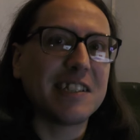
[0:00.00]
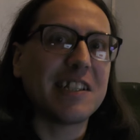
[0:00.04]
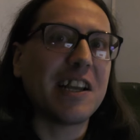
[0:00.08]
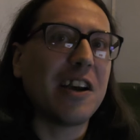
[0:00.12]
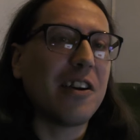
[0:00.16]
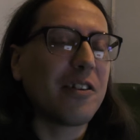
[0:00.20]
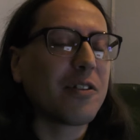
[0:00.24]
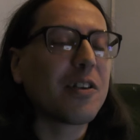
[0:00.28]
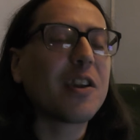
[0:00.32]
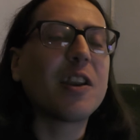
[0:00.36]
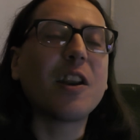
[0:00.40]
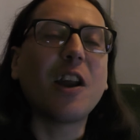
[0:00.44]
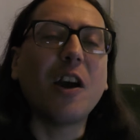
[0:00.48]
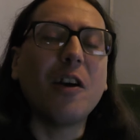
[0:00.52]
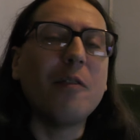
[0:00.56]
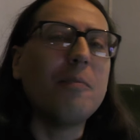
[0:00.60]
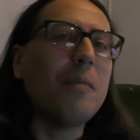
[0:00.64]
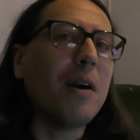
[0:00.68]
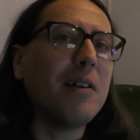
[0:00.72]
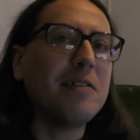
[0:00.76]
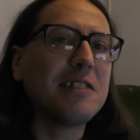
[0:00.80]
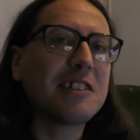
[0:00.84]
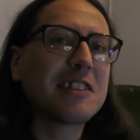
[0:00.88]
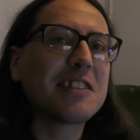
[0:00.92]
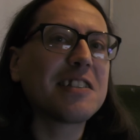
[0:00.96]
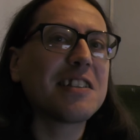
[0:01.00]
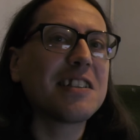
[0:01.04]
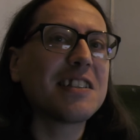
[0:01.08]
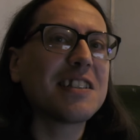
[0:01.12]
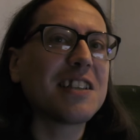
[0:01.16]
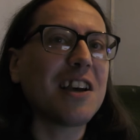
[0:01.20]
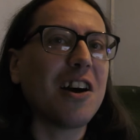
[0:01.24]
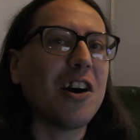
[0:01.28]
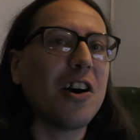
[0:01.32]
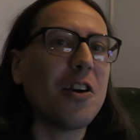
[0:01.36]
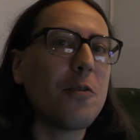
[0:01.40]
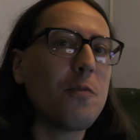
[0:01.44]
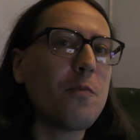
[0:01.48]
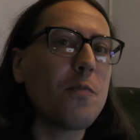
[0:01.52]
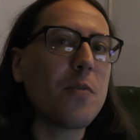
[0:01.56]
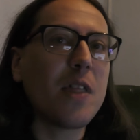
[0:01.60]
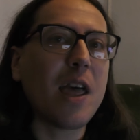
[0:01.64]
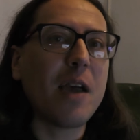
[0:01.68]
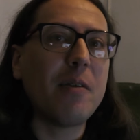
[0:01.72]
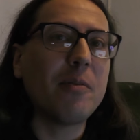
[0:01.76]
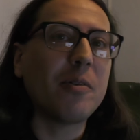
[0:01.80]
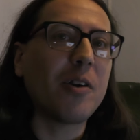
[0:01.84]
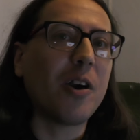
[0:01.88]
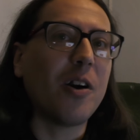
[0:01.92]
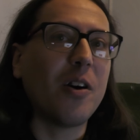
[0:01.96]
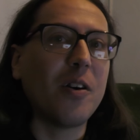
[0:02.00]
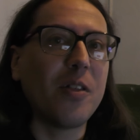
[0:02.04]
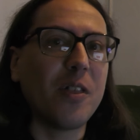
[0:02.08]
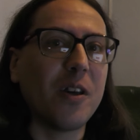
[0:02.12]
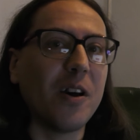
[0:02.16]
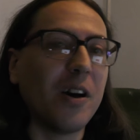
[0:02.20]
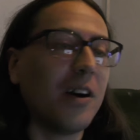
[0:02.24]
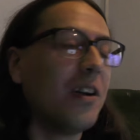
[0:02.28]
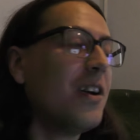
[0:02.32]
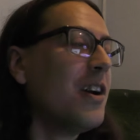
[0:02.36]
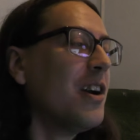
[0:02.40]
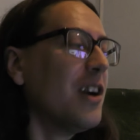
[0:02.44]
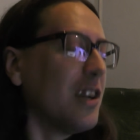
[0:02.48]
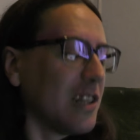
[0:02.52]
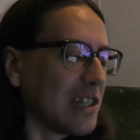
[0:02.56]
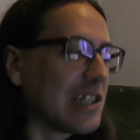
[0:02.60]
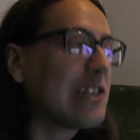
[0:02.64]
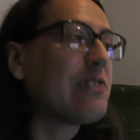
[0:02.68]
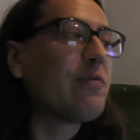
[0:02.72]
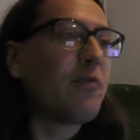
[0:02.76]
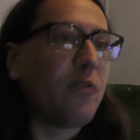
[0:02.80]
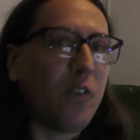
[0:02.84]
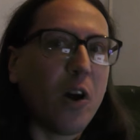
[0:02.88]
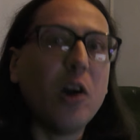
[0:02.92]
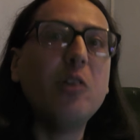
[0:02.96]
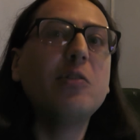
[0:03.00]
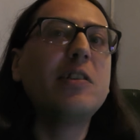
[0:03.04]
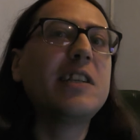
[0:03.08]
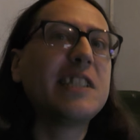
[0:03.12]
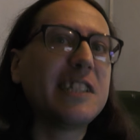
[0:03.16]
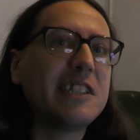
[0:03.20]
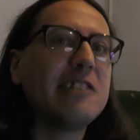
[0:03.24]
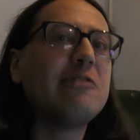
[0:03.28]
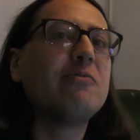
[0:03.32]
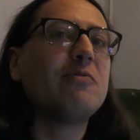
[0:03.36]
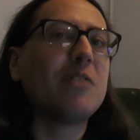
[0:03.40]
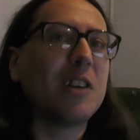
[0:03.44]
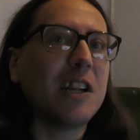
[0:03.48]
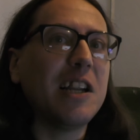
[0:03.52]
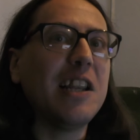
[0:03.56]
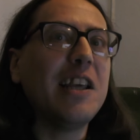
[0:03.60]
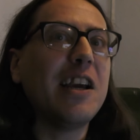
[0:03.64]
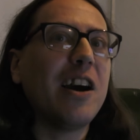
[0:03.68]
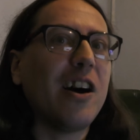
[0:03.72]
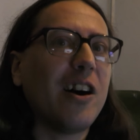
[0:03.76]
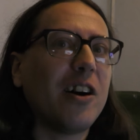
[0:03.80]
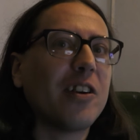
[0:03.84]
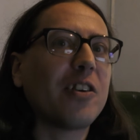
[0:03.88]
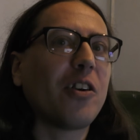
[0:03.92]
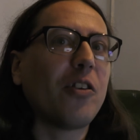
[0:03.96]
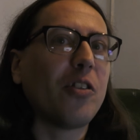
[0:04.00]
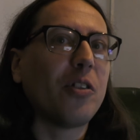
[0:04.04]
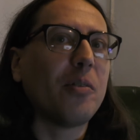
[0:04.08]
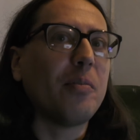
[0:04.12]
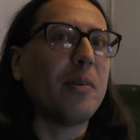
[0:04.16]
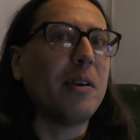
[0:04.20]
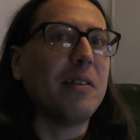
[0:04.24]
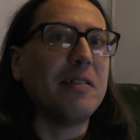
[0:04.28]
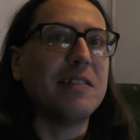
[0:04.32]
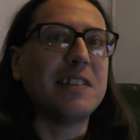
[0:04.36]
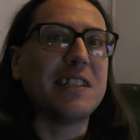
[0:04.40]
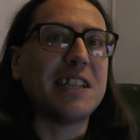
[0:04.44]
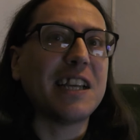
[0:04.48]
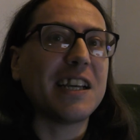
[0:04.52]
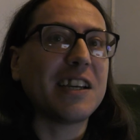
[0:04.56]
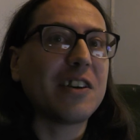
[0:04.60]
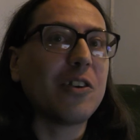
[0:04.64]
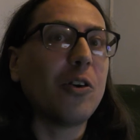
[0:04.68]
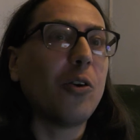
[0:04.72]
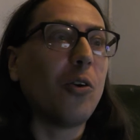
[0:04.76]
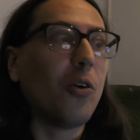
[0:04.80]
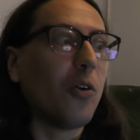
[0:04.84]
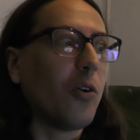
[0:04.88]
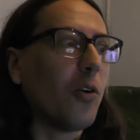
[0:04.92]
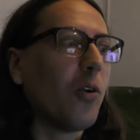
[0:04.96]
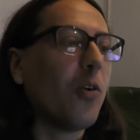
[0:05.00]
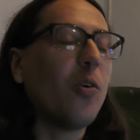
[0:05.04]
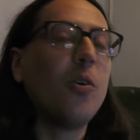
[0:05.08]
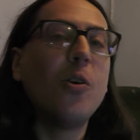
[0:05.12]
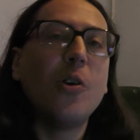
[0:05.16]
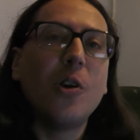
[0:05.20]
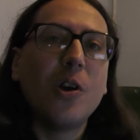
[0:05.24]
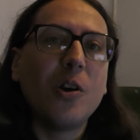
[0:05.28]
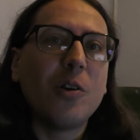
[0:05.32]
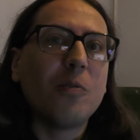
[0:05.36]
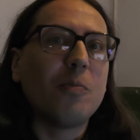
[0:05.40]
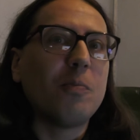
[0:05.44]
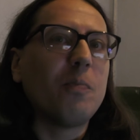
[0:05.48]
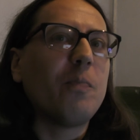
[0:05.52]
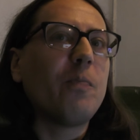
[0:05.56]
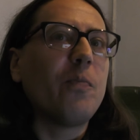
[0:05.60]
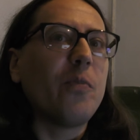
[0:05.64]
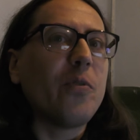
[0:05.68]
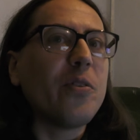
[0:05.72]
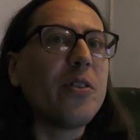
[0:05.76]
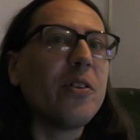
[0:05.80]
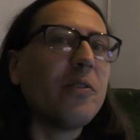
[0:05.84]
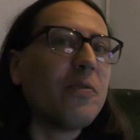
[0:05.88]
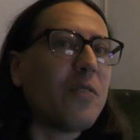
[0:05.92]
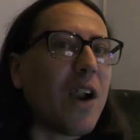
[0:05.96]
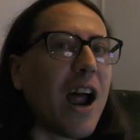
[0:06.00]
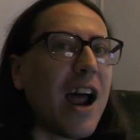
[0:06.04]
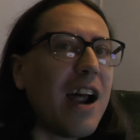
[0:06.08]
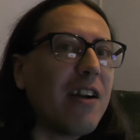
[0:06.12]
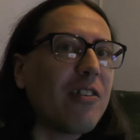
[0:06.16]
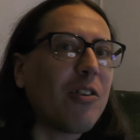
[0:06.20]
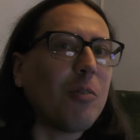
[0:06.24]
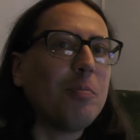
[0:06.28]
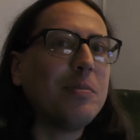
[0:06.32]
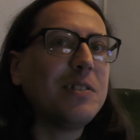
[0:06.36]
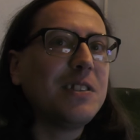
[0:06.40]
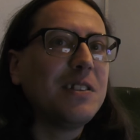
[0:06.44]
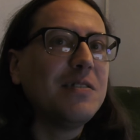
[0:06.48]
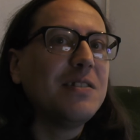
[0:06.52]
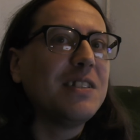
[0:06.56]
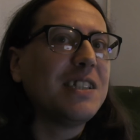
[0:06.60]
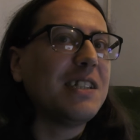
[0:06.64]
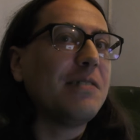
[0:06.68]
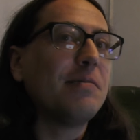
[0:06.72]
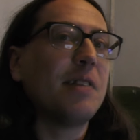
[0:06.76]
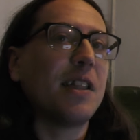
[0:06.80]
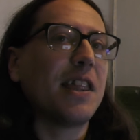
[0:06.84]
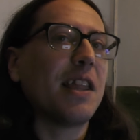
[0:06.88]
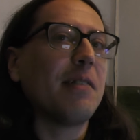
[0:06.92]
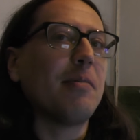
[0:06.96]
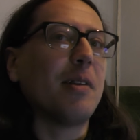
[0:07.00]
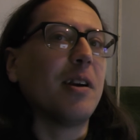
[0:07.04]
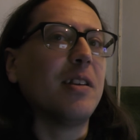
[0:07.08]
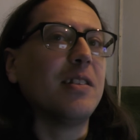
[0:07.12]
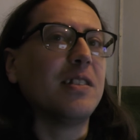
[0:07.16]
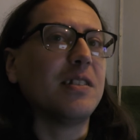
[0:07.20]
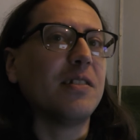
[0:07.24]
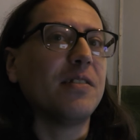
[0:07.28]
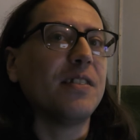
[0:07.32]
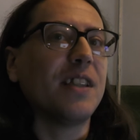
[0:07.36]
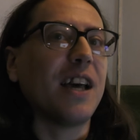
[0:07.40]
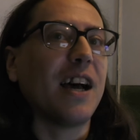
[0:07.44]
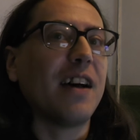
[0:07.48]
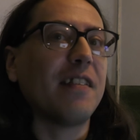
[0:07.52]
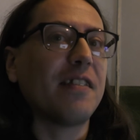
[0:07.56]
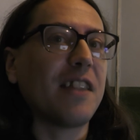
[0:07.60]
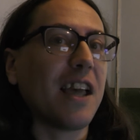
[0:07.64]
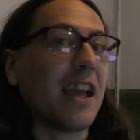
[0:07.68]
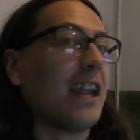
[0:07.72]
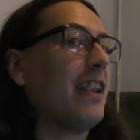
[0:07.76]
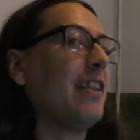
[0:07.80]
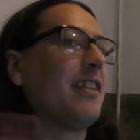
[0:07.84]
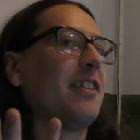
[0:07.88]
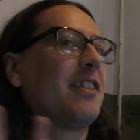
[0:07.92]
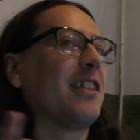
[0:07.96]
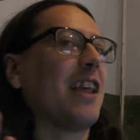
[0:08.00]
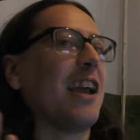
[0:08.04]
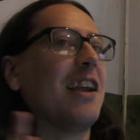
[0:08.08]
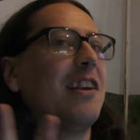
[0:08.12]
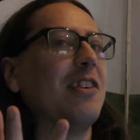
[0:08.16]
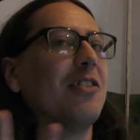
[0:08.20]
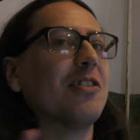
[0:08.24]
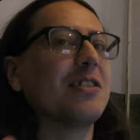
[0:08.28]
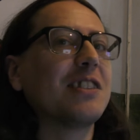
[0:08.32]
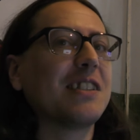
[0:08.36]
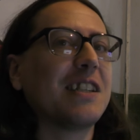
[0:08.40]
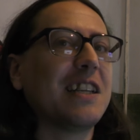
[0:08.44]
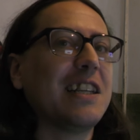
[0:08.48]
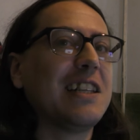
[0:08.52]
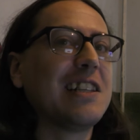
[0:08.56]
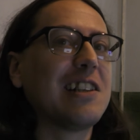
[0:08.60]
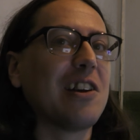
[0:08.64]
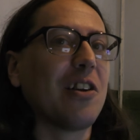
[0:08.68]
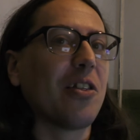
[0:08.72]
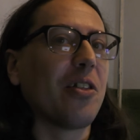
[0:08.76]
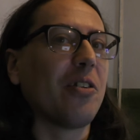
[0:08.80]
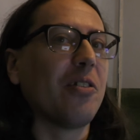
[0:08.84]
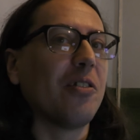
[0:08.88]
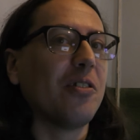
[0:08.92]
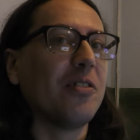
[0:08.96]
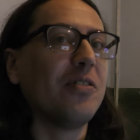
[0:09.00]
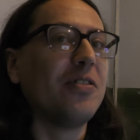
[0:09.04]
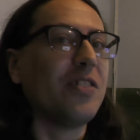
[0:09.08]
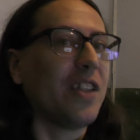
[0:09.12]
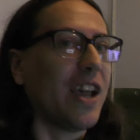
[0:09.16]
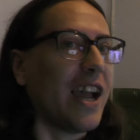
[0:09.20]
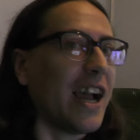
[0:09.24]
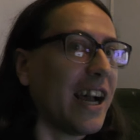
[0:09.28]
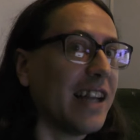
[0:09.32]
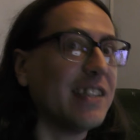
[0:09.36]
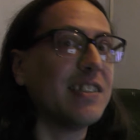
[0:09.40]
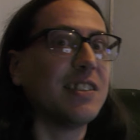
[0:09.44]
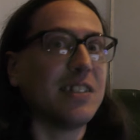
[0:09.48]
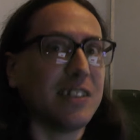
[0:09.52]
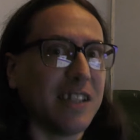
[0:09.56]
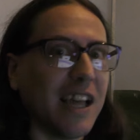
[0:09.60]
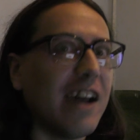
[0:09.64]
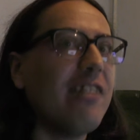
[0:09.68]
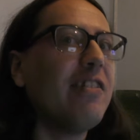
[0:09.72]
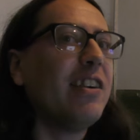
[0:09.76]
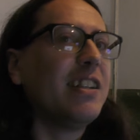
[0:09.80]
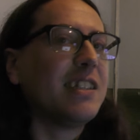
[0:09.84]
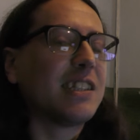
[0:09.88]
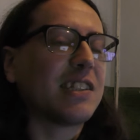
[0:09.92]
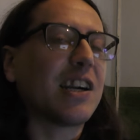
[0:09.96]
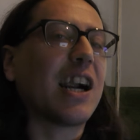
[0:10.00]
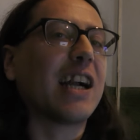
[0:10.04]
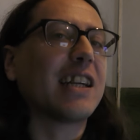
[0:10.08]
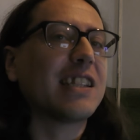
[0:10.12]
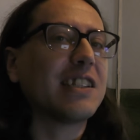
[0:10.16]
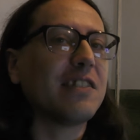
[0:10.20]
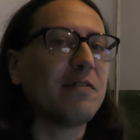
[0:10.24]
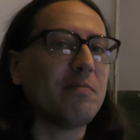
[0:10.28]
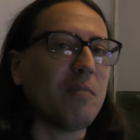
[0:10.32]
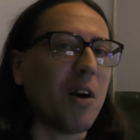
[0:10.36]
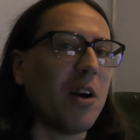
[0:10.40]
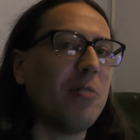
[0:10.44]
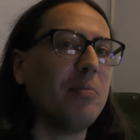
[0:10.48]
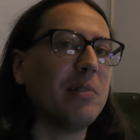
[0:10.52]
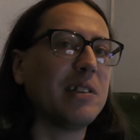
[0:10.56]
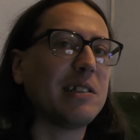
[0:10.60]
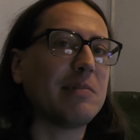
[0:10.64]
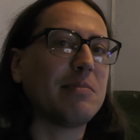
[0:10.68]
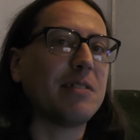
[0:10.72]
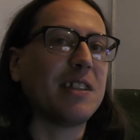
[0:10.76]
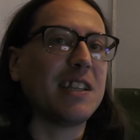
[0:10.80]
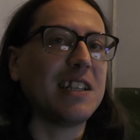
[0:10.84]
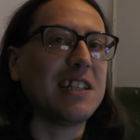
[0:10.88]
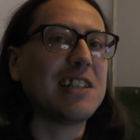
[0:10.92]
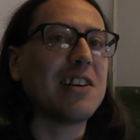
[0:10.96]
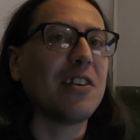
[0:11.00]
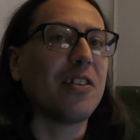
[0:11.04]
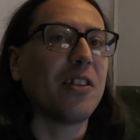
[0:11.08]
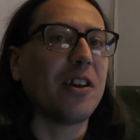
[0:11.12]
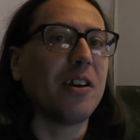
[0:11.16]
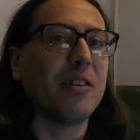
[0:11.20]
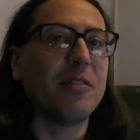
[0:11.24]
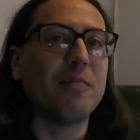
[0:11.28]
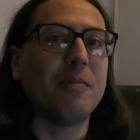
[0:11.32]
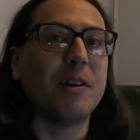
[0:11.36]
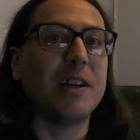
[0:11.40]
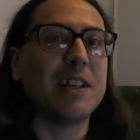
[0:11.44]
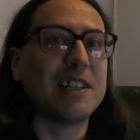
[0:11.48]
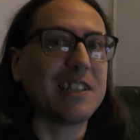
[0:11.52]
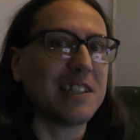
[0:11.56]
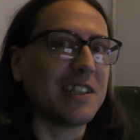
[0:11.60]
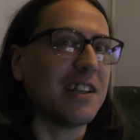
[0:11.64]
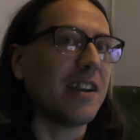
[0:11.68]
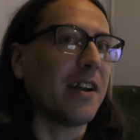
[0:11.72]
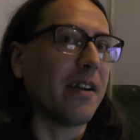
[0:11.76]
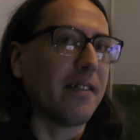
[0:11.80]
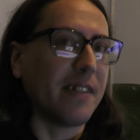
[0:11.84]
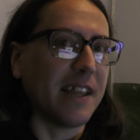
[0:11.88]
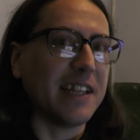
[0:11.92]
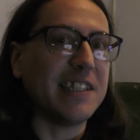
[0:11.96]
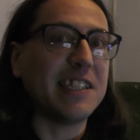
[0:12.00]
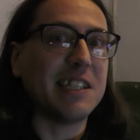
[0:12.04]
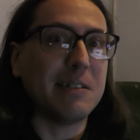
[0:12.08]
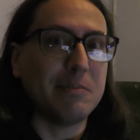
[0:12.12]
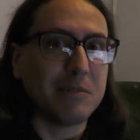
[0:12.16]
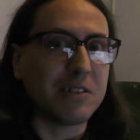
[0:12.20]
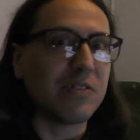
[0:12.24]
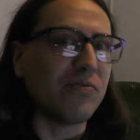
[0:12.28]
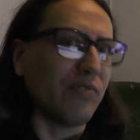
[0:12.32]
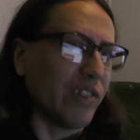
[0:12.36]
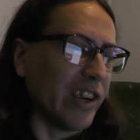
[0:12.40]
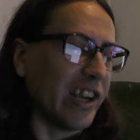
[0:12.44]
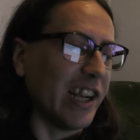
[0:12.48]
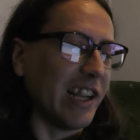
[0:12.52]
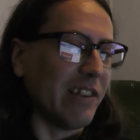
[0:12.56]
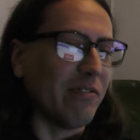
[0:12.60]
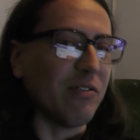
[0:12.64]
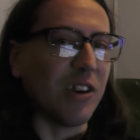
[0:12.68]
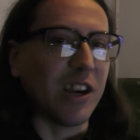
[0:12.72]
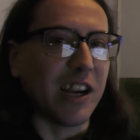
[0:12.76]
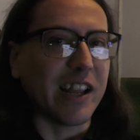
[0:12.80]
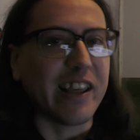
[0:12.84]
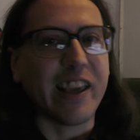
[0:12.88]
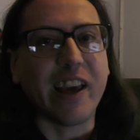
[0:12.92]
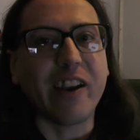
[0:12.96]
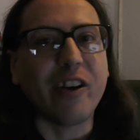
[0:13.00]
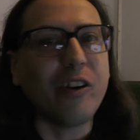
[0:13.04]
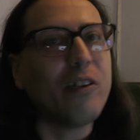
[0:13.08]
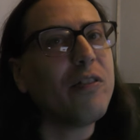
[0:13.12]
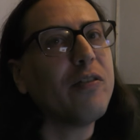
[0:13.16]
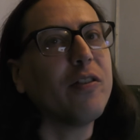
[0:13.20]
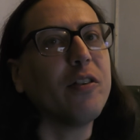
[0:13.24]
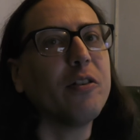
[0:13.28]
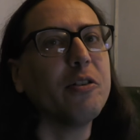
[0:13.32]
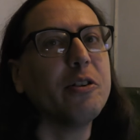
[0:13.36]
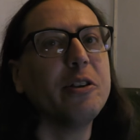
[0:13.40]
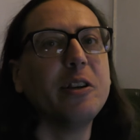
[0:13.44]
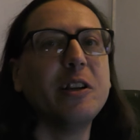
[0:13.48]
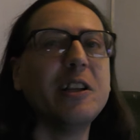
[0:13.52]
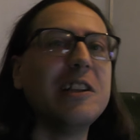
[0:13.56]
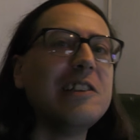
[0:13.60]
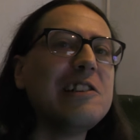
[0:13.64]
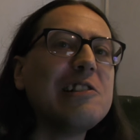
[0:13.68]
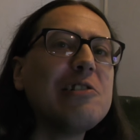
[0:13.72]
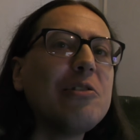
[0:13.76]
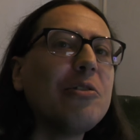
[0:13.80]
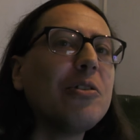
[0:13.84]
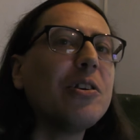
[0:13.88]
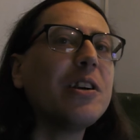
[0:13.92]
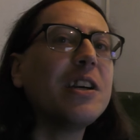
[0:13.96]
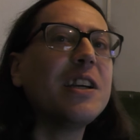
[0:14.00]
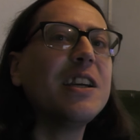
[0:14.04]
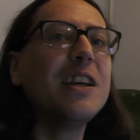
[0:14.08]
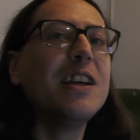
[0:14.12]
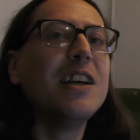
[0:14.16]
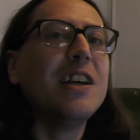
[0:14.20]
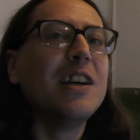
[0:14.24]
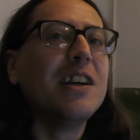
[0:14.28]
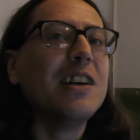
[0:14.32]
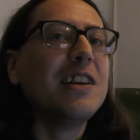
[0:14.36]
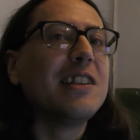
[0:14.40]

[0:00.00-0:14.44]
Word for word: So, you know, most of the time they were either just focusing really hard on the music, or the rare opportunity when they weren't doing that, they they looked at each other and they had their interactive moments with each other, which, you know, they seem to really, really get off on and enjoy.